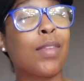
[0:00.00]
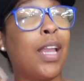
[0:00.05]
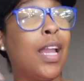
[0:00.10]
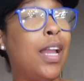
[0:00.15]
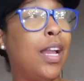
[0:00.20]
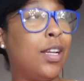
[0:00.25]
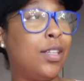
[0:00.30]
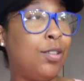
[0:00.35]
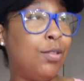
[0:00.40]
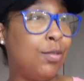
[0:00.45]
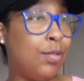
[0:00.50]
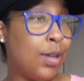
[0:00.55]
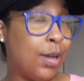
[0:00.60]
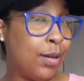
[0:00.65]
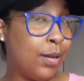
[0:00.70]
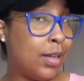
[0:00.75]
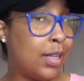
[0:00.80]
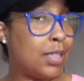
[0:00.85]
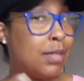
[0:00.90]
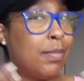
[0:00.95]
As you
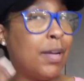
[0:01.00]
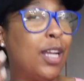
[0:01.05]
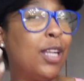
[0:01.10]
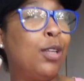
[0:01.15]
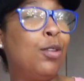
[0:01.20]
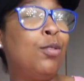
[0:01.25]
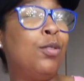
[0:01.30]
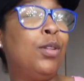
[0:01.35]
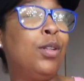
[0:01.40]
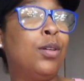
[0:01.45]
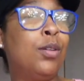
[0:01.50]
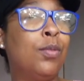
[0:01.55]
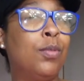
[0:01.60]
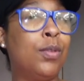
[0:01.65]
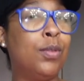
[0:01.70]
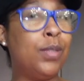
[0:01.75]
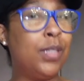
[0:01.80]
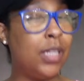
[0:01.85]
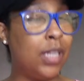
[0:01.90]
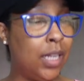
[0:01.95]
know, that's my new little
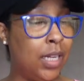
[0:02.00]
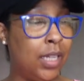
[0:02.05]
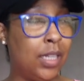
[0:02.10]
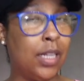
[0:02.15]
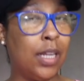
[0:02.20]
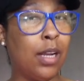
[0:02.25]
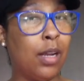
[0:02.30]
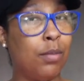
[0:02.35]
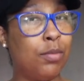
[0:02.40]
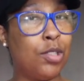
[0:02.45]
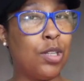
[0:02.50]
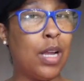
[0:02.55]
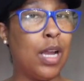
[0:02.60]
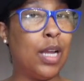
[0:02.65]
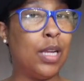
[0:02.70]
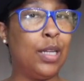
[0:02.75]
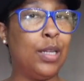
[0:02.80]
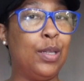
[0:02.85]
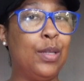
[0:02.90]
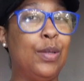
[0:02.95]
routine that I'm
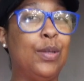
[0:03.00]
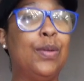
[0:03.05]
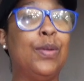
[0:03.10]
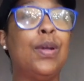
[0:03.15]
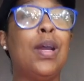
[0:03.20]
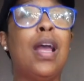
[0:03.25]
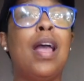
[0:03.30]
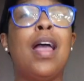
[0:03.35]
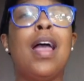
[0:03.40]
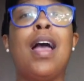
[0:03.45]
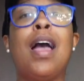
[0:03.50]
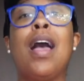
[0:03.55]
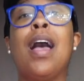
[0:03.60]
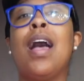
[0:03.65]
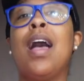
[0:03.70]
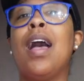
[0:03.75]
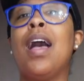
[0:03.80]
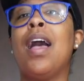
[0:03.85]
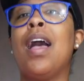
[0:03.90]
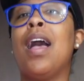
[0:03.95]
trying to do.
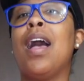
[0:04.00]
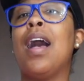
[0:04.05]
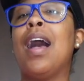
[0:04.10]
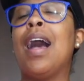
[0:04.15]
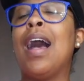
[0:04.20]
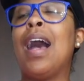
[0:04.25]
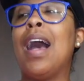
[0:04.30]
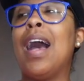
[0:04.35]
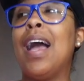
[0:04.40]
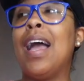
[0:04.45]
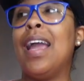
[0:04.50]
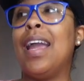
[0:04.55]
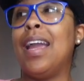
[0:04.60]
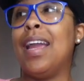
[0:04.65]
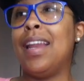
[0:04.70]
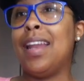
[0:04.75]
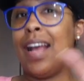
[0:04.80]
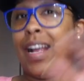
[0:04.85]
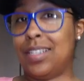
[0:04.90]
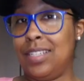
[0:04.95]

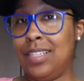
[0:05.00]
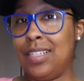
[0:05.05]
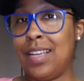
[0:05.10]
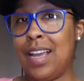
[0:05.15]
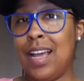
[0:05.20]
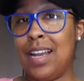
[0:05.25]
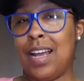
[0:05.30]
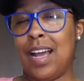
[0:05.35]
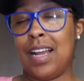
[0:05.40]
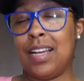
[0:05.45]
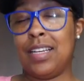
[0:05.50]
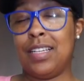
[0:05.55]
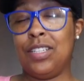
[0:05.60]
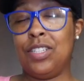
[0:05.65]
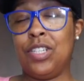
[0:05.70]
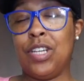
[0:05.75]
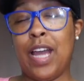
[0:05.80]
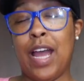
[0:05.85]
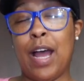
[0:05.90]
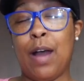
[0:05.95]
And I just got out of the
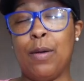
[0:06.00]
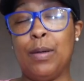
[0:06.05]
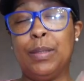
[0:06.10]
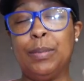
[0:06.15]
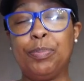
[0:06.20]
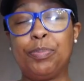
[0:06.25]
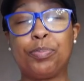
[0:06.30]
shower.